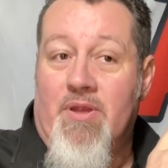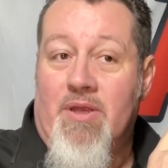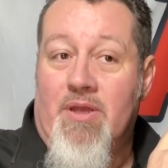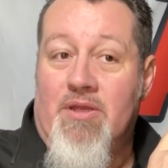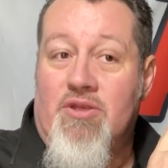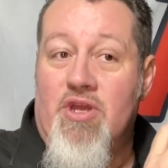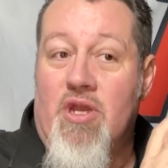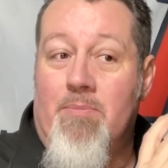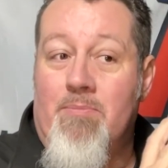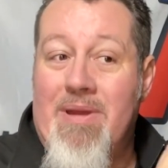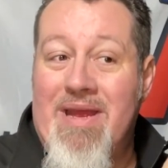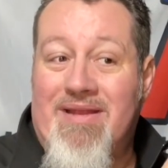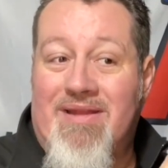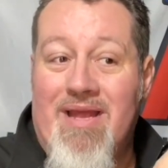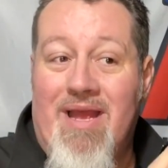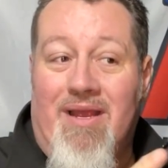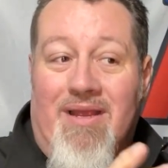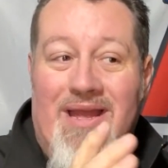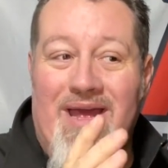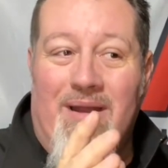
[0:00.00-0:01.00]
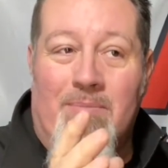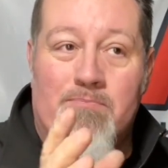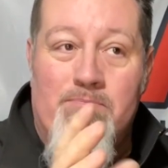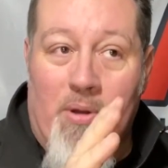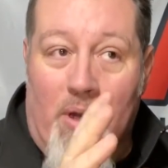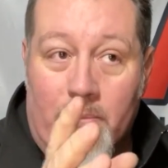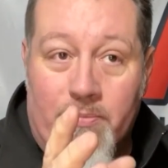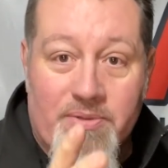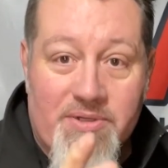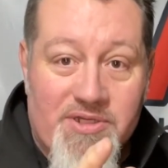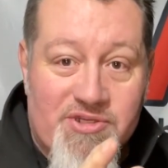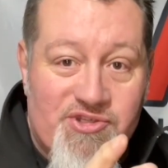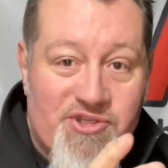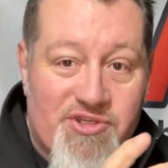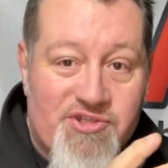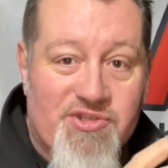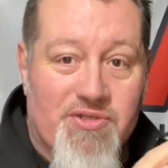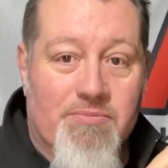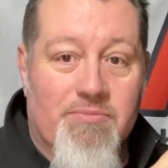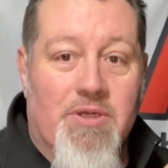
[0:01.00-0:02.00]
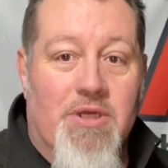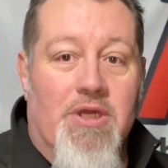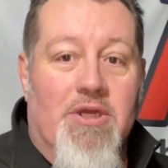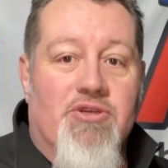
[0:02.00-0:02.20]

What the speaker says: It's going to make that kind of bump in the system.